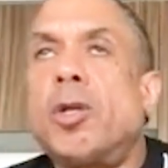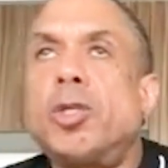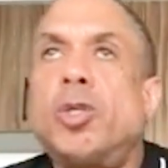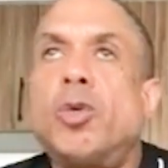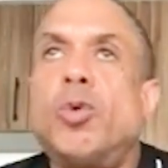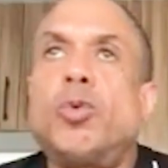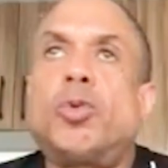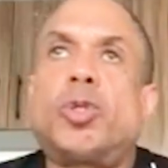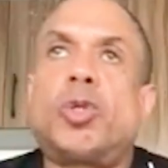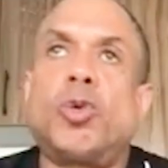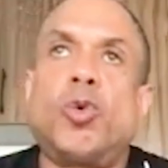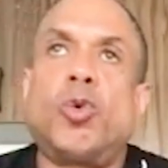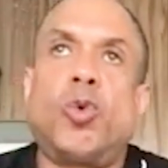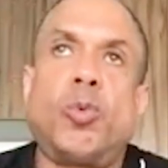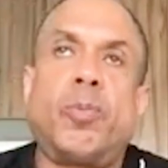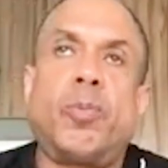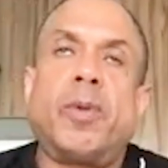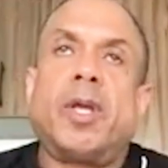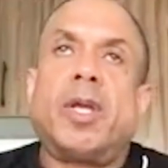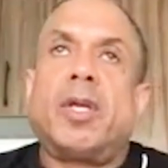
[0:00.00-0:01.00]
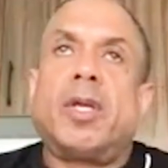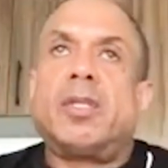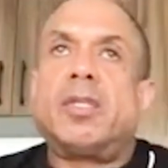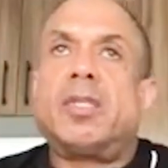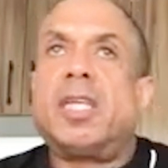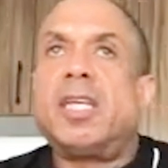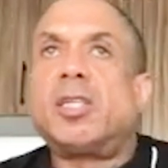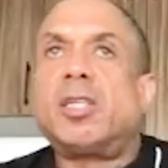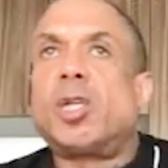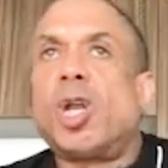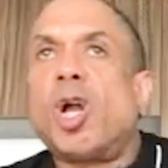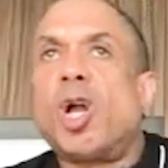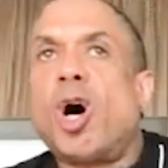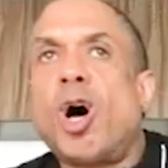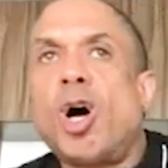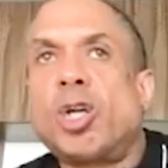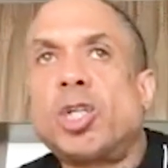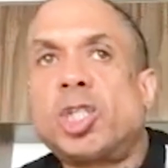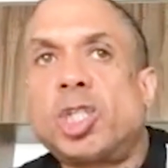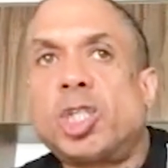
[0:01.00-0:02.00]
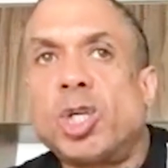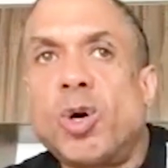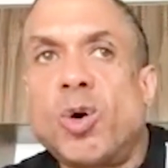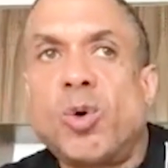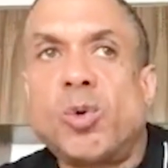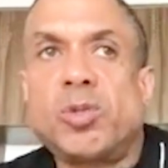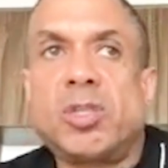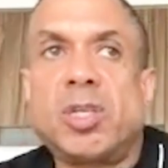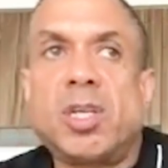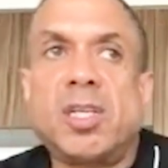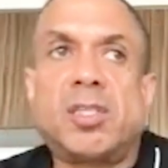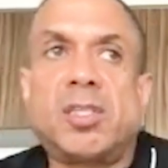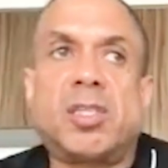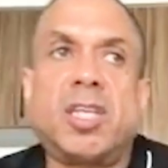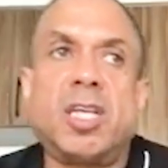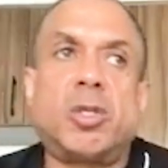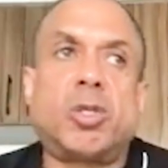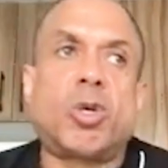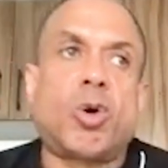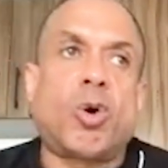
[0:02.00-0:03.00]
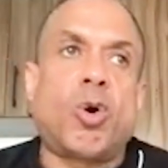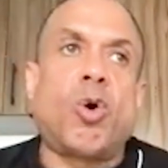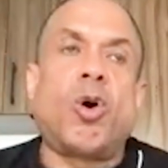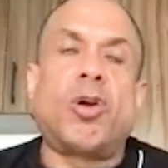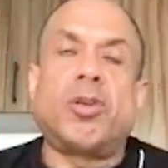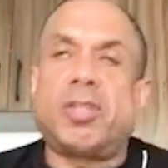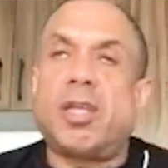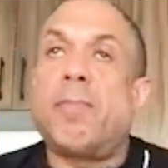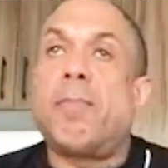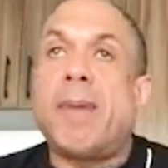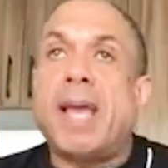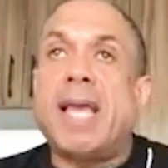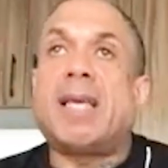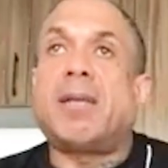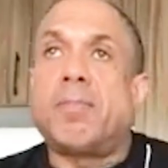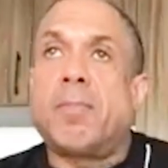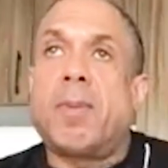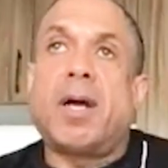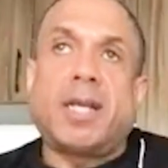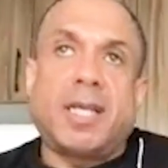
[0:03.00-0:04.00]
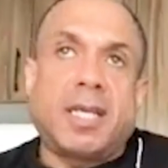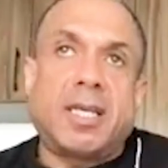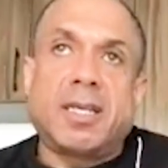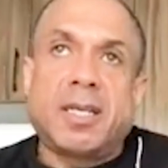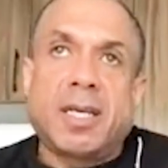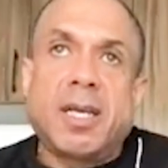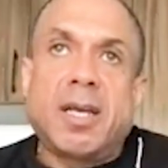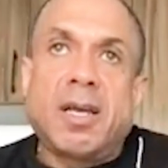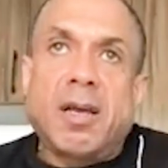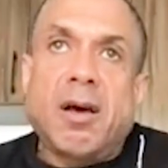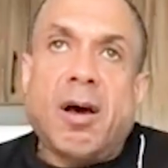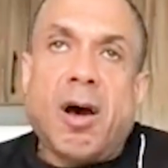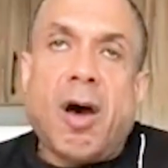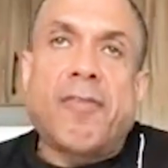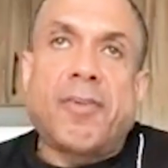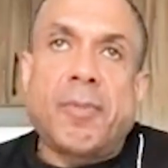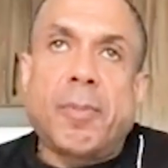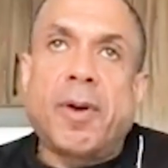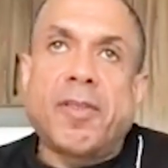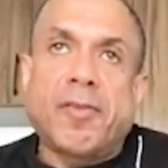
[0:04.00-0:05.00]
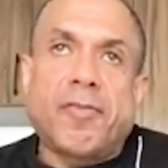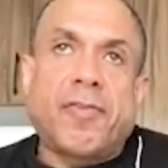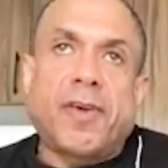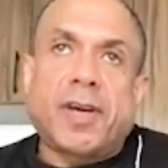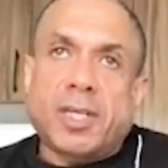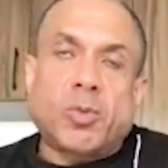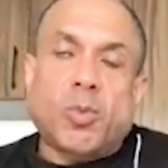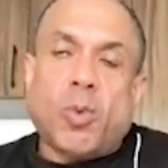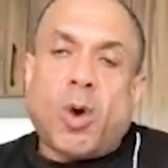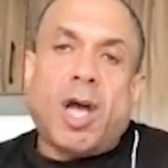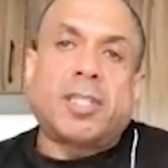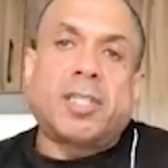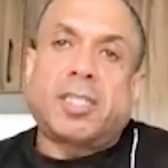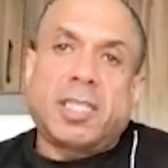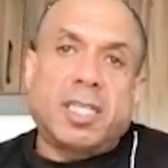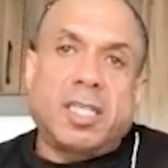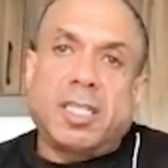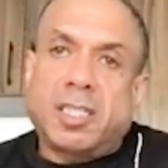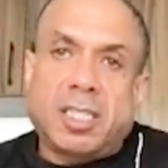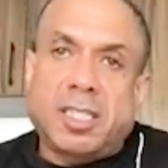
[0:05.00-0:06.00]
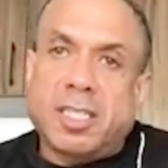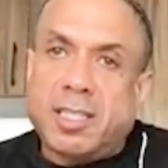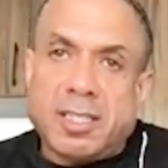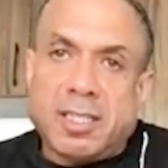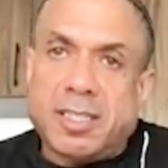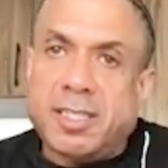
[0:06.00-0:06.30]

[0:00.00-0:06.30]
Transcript: on YouTube, these law shows and these court, they're making money off of motherfuckers watching these